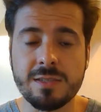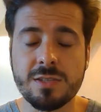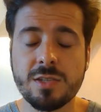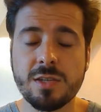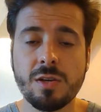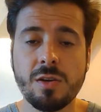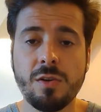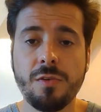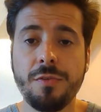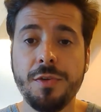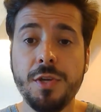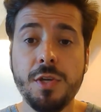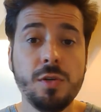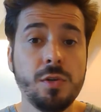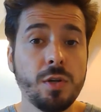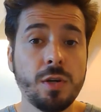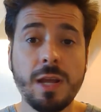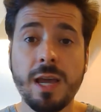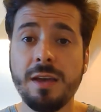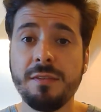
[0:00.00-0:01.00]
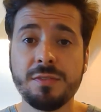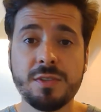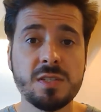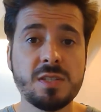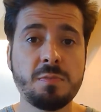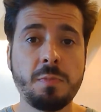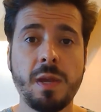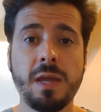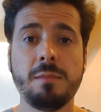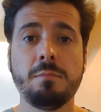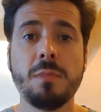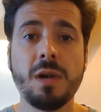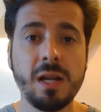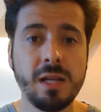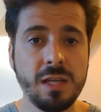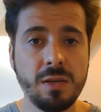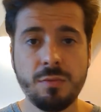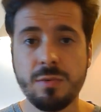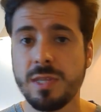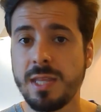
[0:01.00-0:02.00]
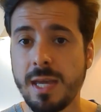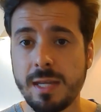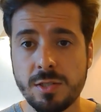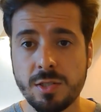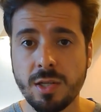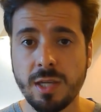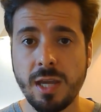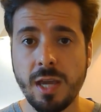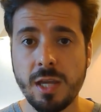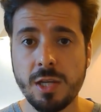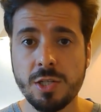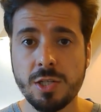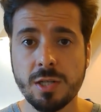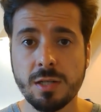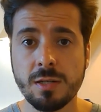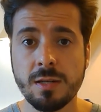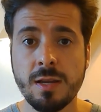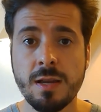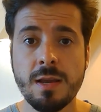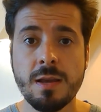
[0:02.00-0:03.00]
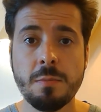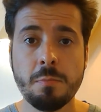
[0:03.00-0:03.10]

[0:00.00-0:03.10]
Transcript: So you don't have to spend money with education,